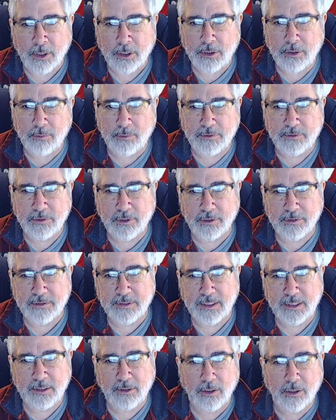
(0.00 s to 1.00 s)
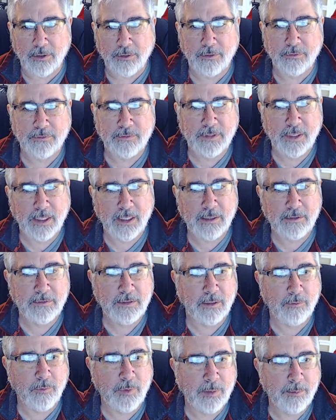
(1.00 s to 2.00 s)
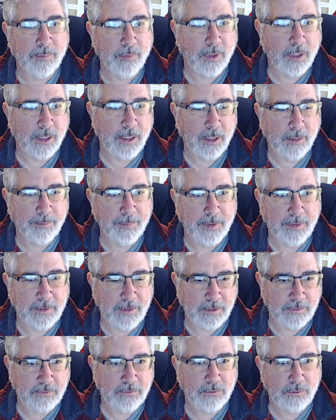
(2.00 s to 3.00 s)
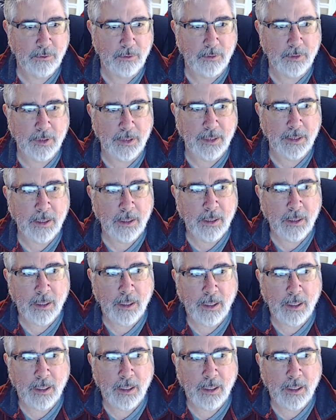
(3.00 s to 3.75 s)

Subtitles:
You would start seeing all those things that we brought up in this story,